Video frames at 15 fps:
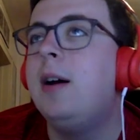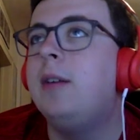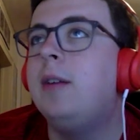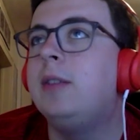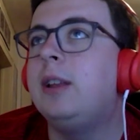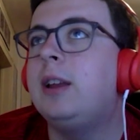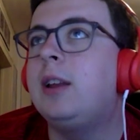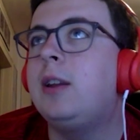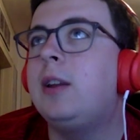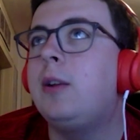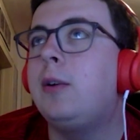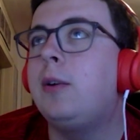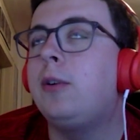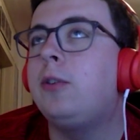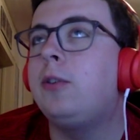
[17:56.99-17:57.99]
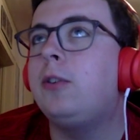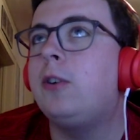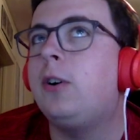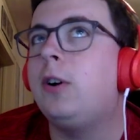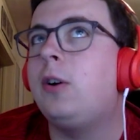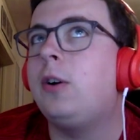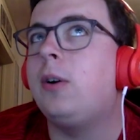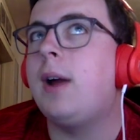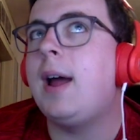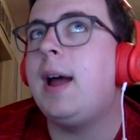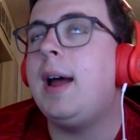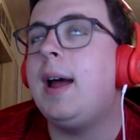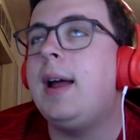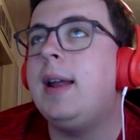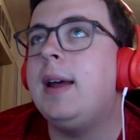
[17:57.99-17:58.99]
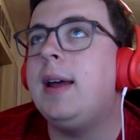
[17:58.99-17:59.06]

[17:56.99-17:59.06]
of Lincoln North Star grad